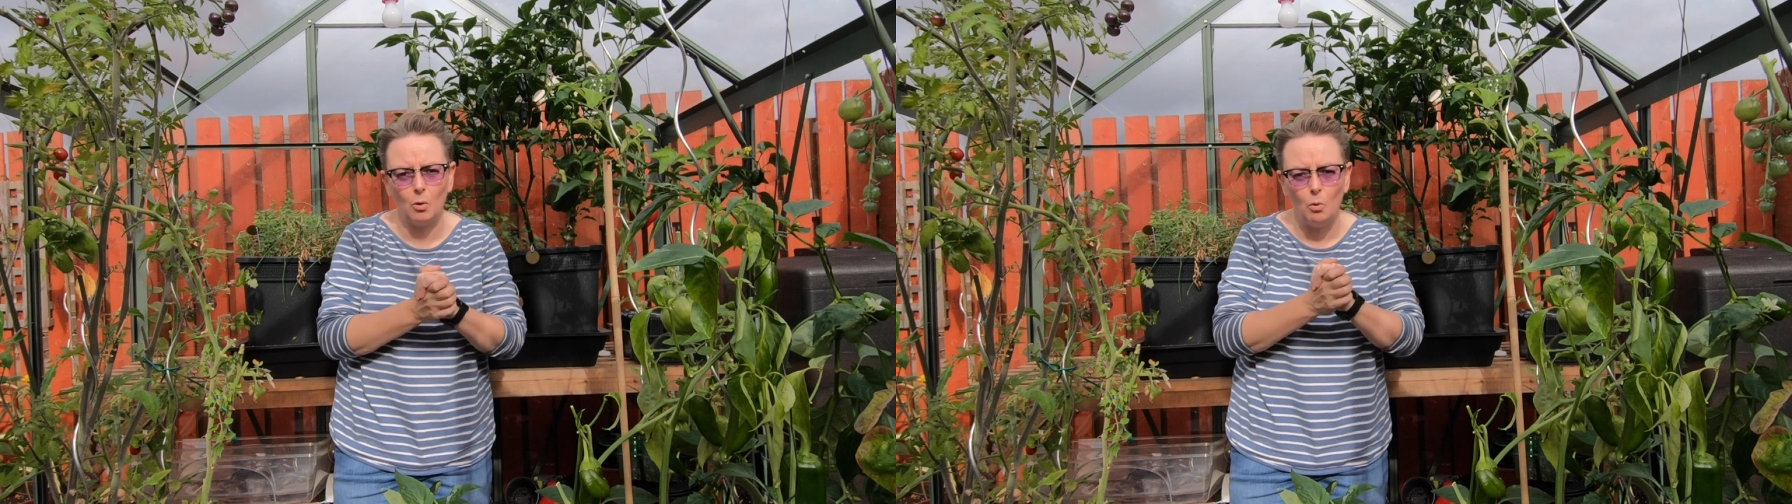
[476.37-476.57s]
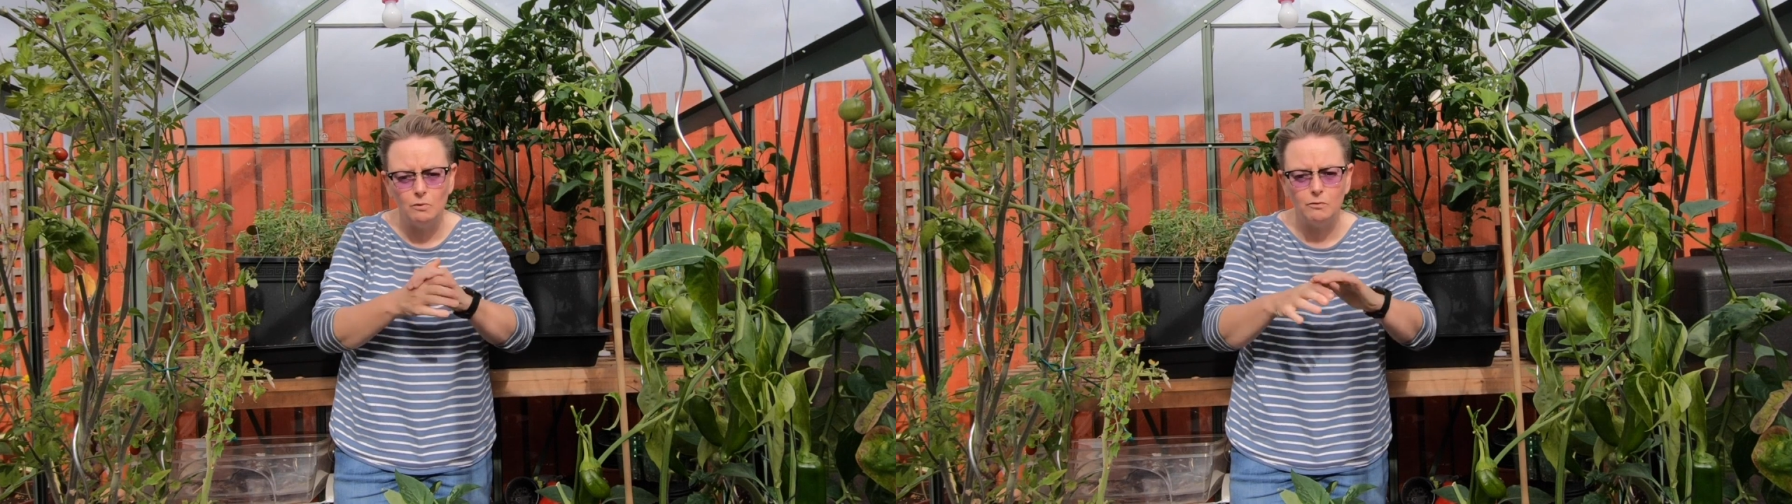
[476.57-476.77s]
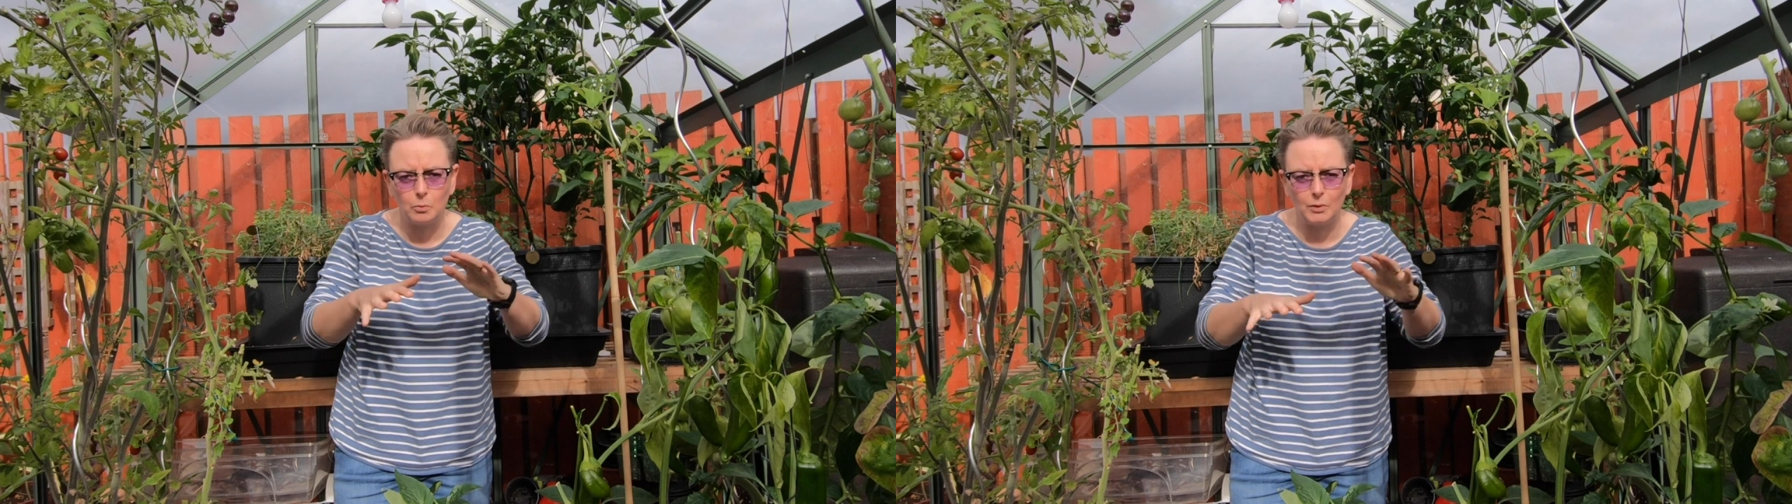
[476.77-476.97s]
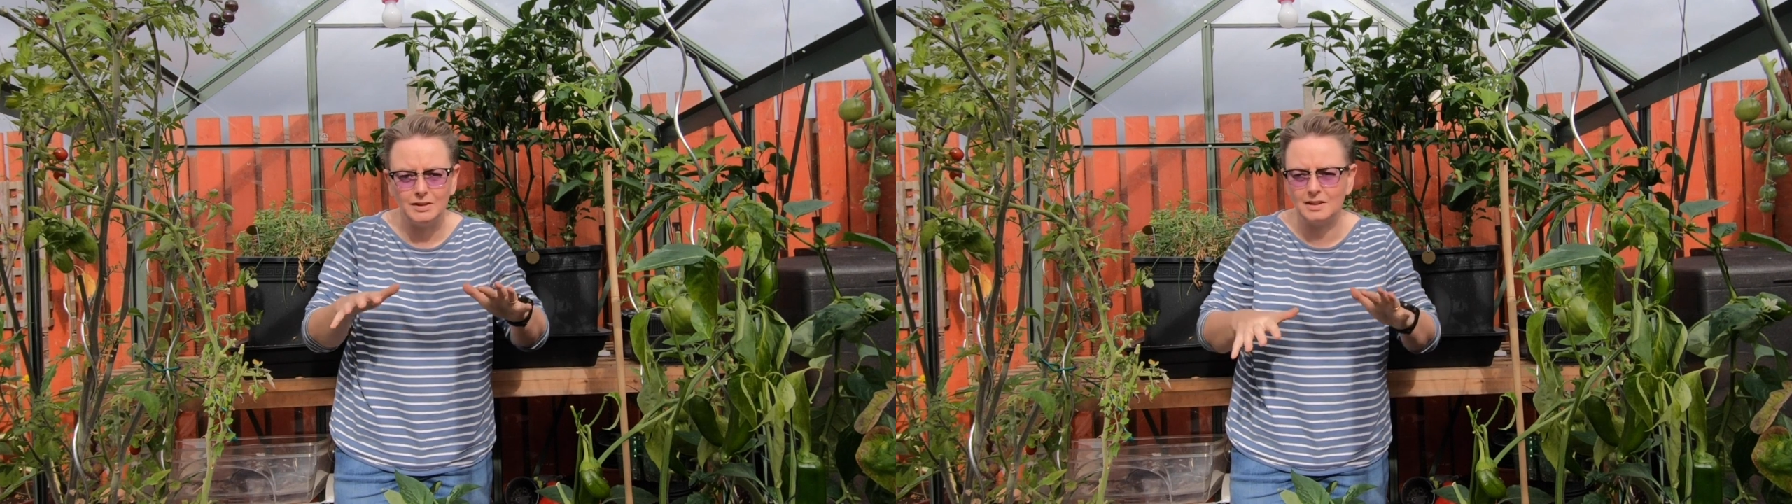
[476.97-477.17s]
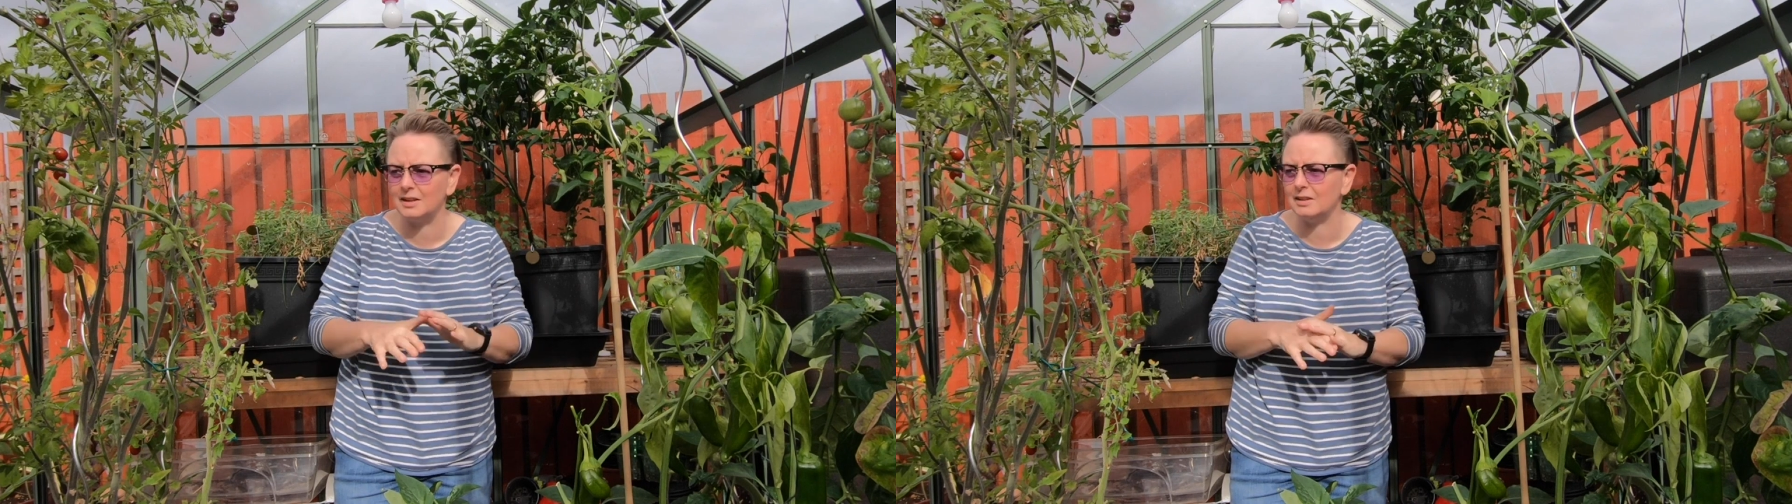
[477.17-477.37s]

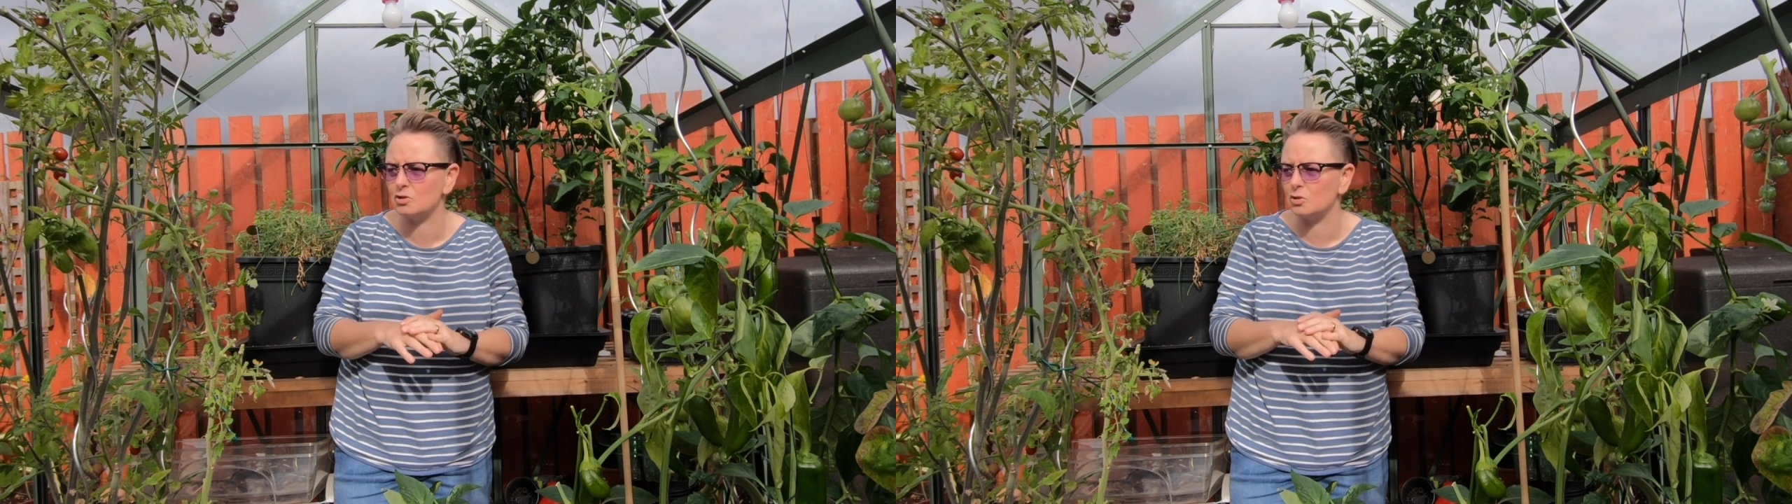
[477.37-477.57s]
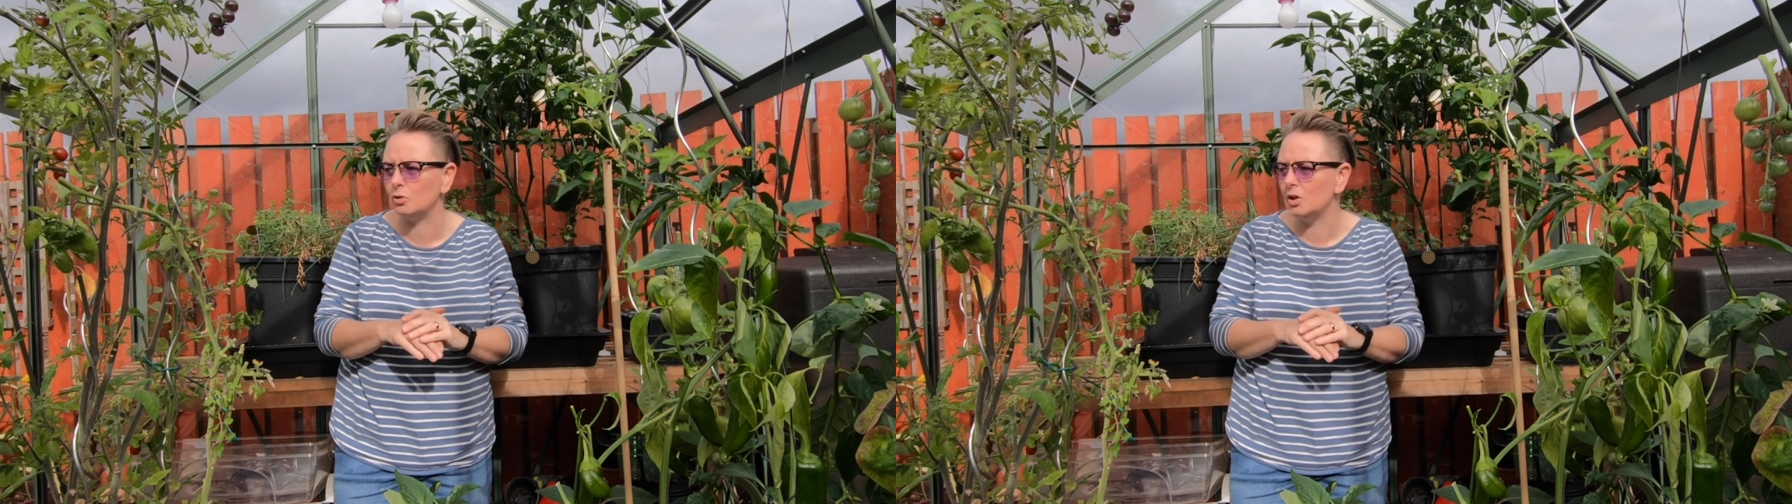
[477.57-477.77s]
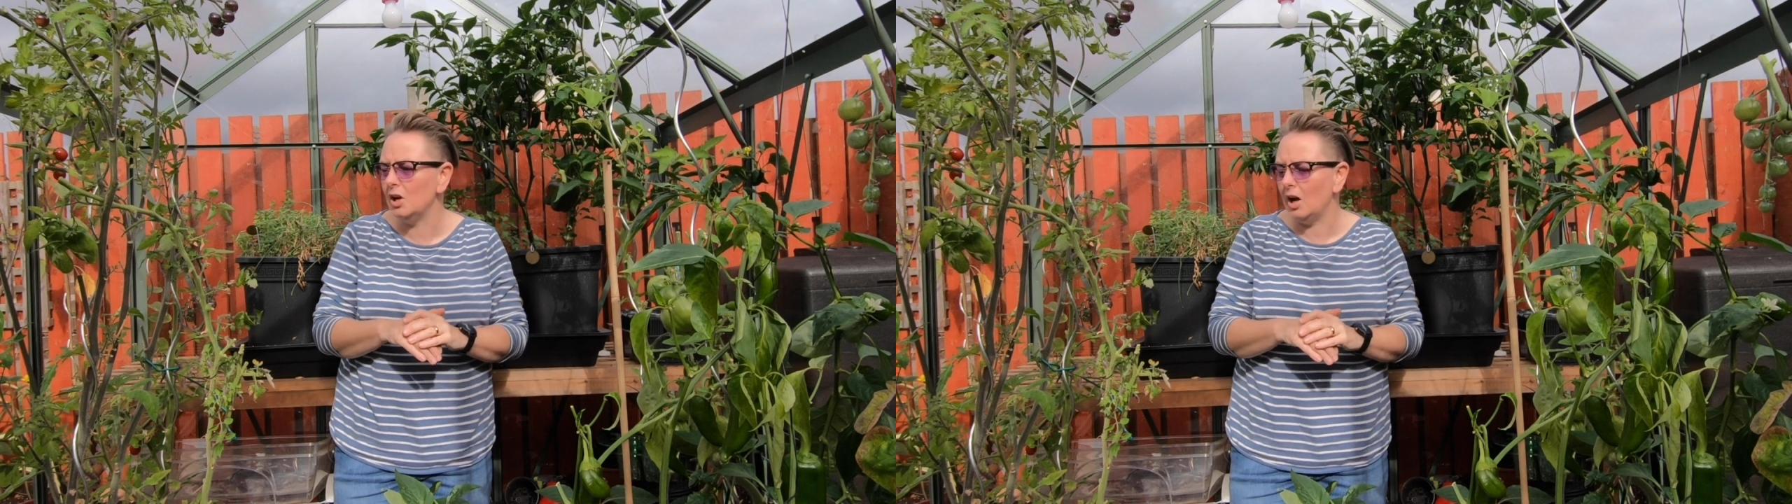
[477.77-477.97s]
overwintering, so